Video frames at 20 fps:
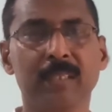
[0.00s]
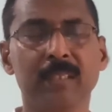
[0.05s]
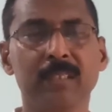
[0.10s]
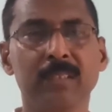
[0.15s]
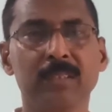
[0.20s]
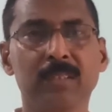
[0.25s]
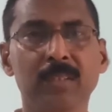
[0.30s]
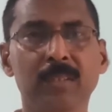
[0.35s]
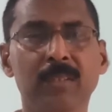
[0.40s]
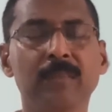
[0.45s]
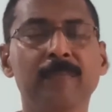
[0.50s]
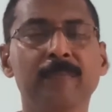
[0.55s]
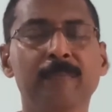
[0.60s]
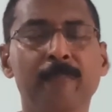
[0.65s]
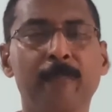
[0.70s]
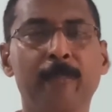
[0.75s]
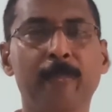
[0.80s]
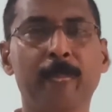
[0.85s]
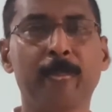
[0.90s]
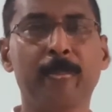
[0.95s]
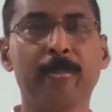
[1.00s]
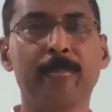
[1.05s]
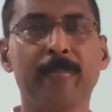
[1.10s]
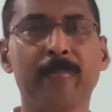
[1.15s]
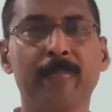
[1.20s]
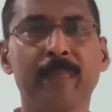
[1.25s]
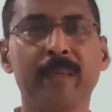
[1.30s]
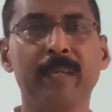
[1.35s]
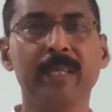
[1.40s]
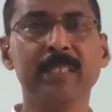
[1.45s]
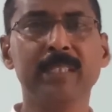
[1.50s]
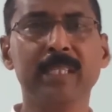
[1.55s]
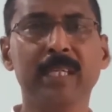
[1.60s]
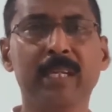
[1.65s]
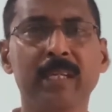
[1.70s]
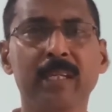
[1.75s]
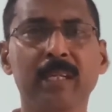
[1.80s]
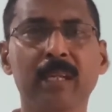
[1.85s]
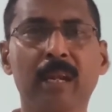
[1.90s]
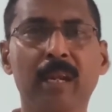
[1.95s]
So, is
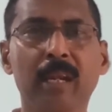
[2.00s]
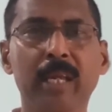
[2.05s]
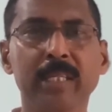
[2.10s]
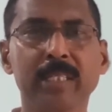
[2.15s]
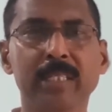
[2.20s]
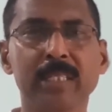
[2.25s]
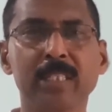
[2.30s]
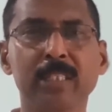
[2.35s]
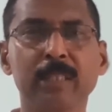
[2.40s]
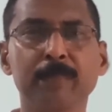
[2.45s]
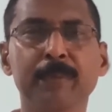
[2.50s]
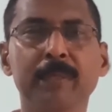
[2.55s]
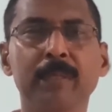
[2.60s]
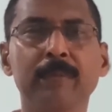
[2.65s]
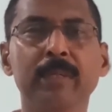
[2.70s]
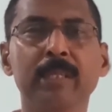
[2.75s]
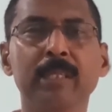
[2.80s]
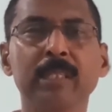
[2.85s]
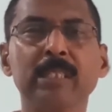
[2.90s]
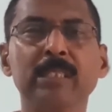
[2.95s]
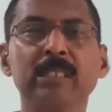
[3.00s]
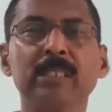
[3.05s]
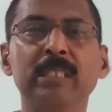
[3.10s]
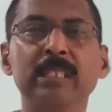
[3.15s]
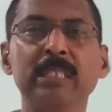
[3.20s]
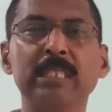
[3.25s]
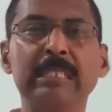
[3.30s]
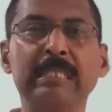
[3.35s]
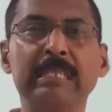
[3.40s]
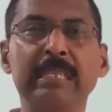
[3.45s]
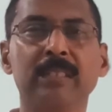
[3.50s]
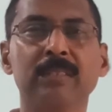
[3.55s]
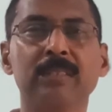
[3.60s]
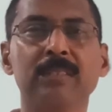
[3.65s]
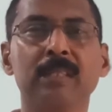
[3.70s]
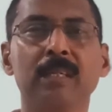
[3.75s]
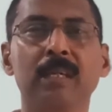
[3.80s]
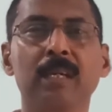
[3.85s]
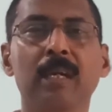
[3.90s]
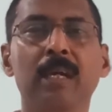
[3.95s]
there any relationship between this
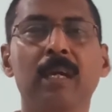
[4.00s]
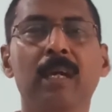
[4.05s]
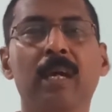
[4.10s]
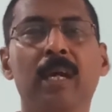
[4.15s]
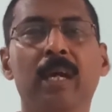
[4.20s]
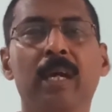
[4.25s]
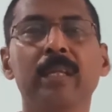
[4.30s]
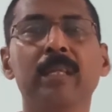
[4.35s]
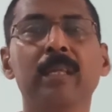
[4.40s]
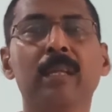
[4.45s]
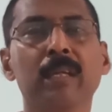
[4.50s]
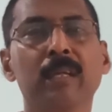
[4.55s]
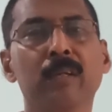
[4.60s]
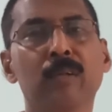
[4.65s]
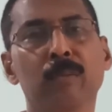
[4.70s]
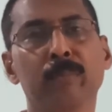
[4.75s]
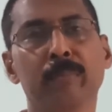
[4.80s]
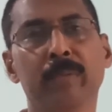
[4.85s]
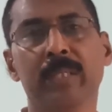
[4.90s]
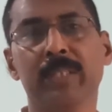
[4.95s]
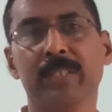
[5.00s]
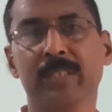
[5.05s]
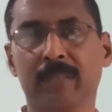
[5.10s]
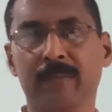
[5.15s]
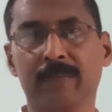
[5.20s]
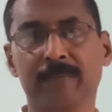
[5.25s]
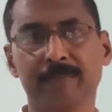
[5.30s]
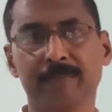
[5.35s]
distance and the recombination?